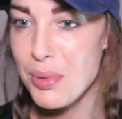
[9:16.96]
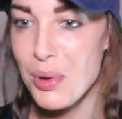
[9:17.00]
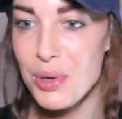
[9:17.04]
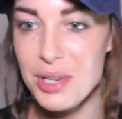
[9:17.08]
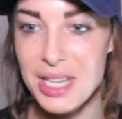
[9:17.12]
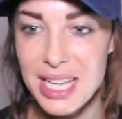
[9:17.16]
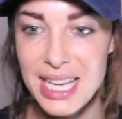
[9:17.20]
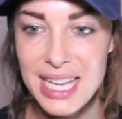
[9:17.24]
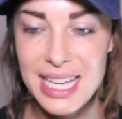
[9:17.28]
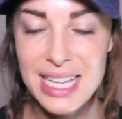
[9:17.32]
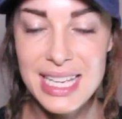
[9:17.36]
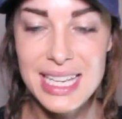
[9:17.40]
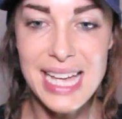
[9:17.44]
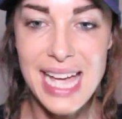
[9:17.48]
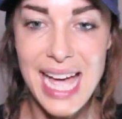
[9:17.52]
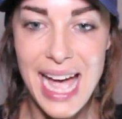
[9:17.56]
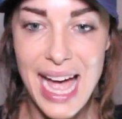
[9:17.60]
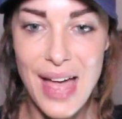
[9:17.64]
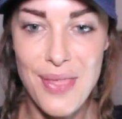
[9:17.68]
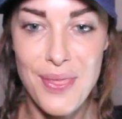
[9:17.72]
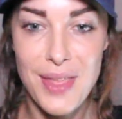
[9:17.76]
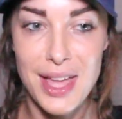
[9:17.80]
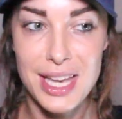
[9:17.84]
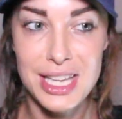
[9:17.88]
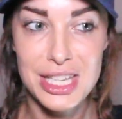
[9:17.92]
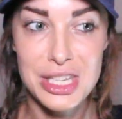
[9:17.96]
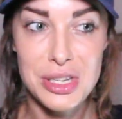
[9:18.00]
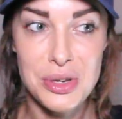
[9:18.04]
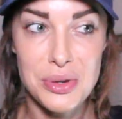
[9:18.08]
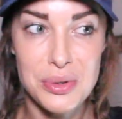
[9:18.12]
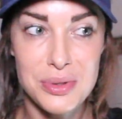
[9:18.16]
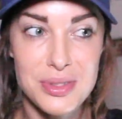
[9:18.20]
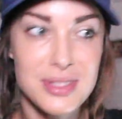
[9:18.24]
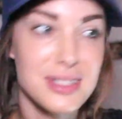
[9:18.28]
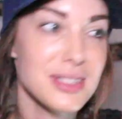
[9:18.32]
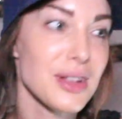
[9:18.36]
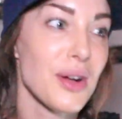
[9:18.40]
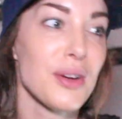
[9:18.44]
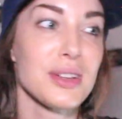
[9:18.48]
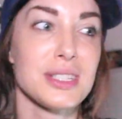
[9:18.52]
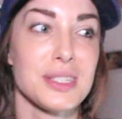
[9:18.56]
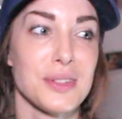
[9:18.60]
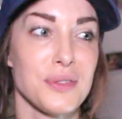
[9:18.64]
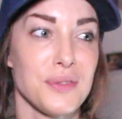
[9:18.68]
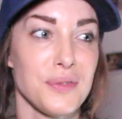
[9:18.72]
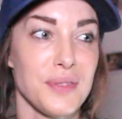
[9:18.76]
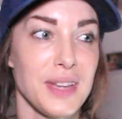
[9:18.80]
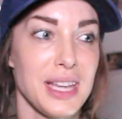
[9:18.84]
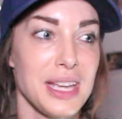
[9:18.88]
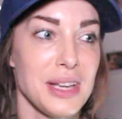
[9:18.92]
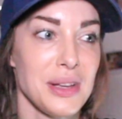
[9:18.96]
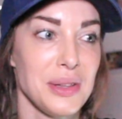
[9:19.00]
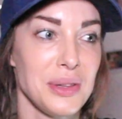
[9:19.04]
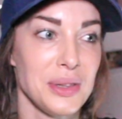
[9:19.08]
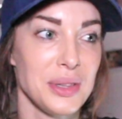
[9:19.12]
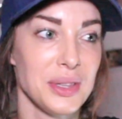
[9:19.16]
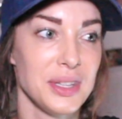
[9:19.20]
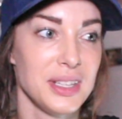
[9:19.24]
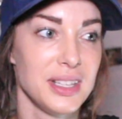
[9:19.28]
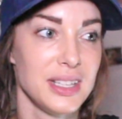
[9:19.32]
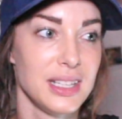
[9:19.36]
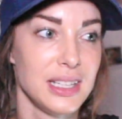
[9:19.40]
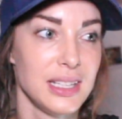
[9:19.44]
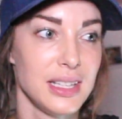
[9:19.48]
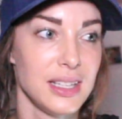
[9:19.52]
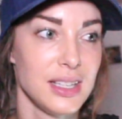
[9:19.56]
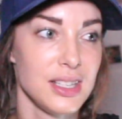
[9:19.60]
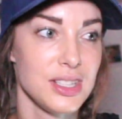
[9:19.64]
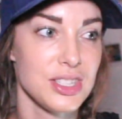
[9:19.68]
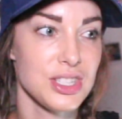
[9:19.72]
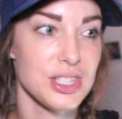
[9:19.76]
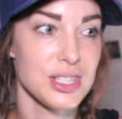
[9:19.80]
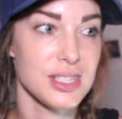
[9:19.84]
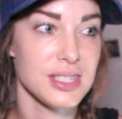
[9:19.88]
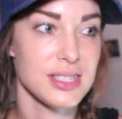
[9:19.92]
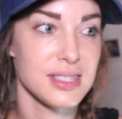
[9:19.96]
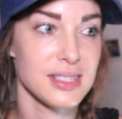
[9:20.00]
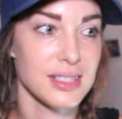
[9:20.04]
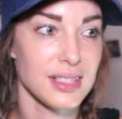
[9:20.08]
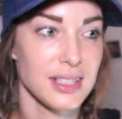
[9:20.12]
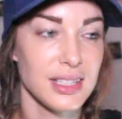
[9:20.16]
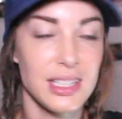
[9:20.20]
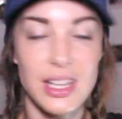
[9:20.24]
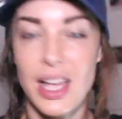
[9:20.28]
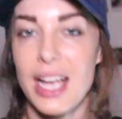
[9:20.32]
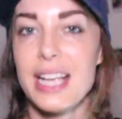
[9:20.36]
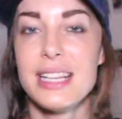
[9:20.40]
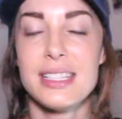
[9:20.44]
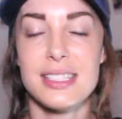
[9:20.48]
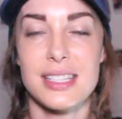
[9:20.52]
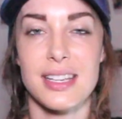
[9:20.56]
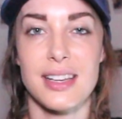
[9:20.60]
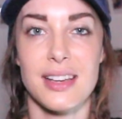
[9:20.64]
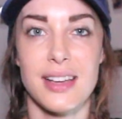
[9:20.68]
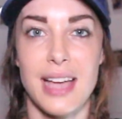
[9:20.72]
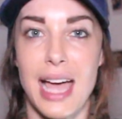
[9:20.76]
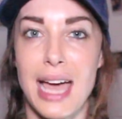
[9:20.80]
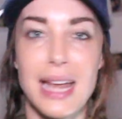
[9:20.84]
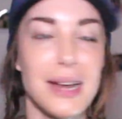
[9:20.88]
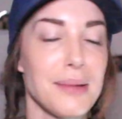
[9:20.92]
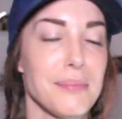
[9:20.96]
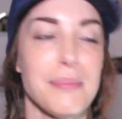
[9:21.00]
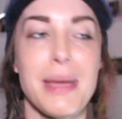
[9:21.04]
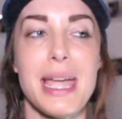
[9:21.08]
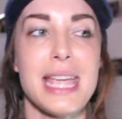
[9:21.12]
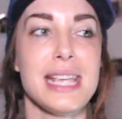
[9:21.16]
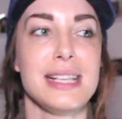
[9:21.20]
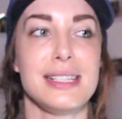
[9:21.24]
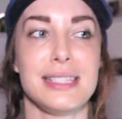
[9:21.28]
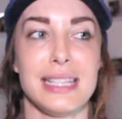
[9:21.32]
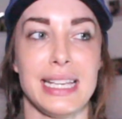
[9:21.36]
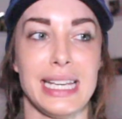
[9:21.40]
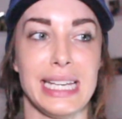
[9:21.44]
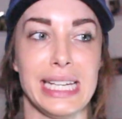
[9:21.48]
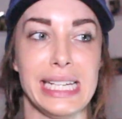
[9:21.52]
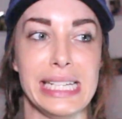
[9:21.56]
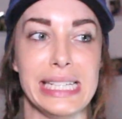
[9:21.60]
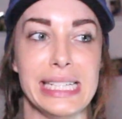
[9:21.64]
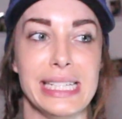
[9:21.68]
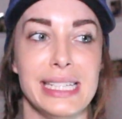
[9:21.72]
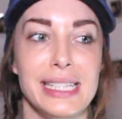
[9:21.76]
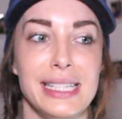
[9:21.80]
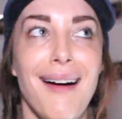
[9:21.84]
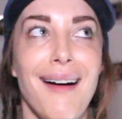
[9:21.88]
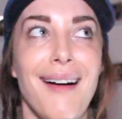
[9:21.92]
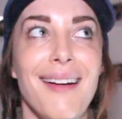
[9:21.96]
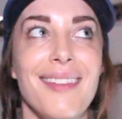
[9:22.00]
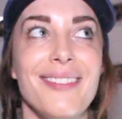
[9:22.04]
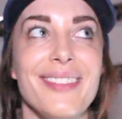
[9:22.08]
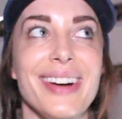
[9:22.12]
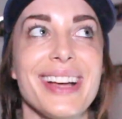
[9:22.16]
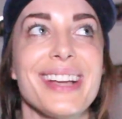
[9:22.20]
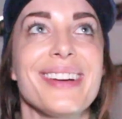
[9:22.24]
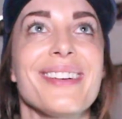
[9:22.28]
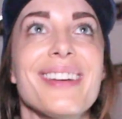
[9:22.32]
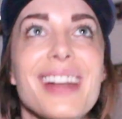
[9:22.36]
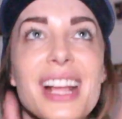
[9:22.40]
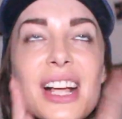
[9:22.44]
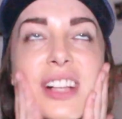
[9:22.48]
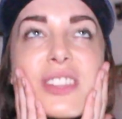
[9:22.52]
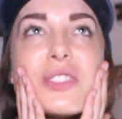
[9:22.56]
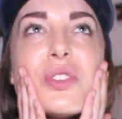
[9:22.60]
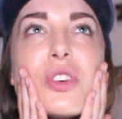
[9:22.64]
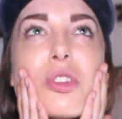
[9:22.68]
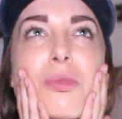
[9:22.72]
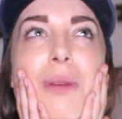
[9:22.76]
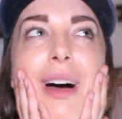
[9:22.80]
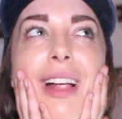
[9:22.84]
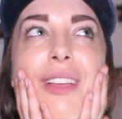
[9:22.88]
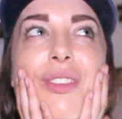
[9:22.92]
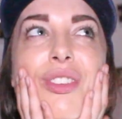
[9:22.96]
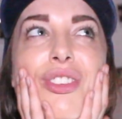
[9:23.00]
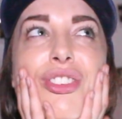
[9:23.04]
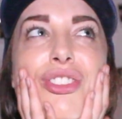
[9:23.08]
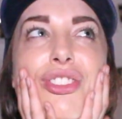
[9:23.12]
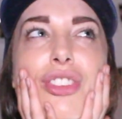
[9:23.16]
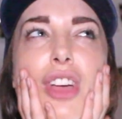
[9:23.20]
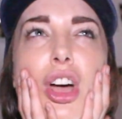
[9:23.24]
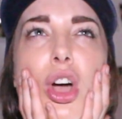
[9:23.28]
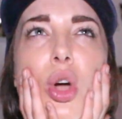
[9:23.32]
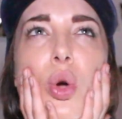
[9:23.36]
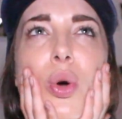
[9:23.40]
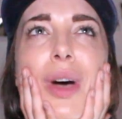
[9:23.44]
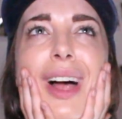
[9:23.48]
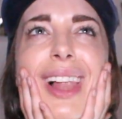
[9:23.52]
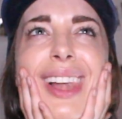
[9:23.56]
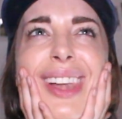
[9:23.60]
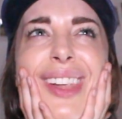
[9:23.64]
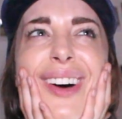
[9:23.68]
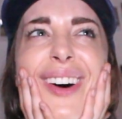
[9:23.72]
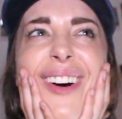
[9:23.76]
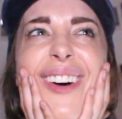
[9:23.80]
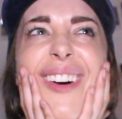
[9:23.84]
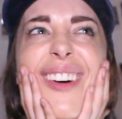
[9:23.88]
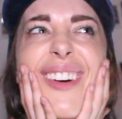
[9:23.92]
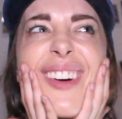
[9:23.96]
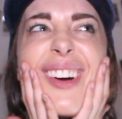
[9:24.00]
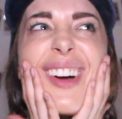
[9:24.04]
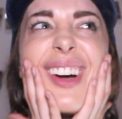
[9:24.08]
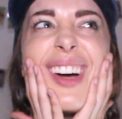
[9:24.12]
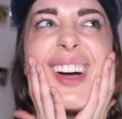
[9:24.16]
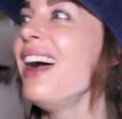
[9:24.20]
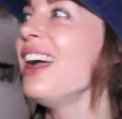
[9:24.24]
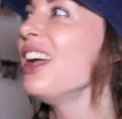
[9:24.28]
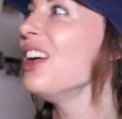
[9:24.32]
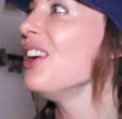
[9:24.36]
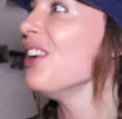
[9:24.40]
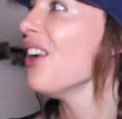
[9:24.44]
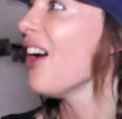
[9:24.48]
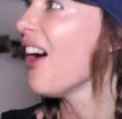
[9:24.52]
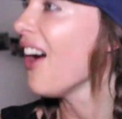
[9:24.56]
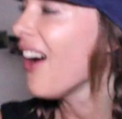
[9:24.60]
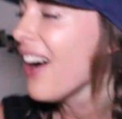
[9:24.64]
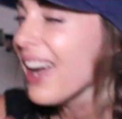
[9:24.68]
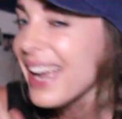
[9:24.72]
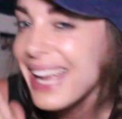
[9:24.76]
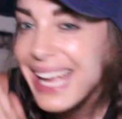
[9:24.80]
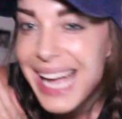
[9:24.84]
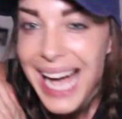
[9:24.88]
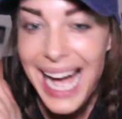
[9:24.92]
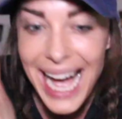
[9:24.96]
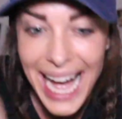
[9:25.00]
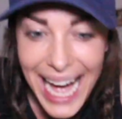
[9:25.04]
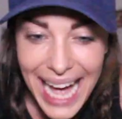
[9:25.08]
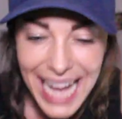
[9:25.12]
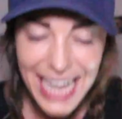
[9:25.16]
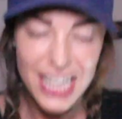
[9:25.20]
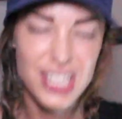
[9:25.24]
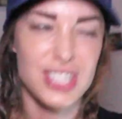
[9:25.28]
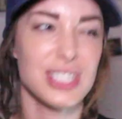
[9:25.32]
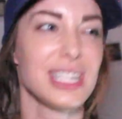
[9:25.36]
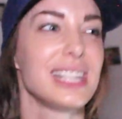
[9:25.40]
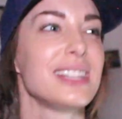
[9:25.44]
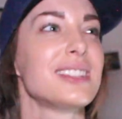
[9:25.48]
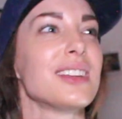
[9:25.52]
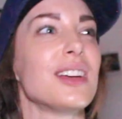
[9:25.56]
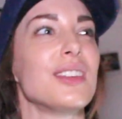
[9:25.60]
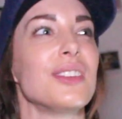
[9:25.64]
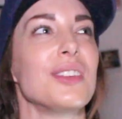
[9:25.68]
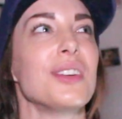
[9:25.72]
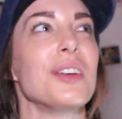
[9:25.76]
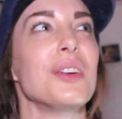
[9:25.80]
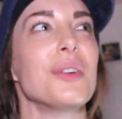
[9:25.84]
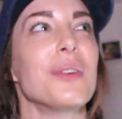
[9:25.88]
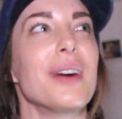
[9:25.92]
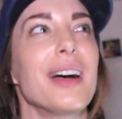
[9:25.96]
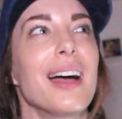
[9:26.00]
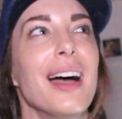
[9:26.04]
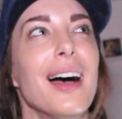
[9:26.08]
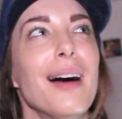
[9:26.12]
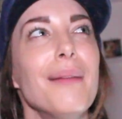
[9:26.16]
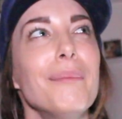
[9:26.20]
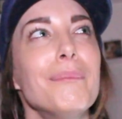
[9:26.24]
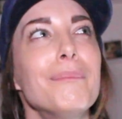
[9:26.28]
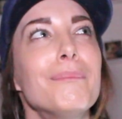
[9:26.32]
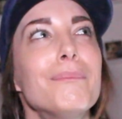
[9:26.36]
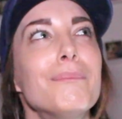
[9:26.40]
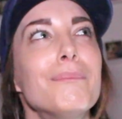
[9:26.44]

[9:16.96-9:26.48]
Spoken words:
body, and then you'll start to feel just lighter and amazing. Oh my god, I could talk about it for so long. I actually don't know who I am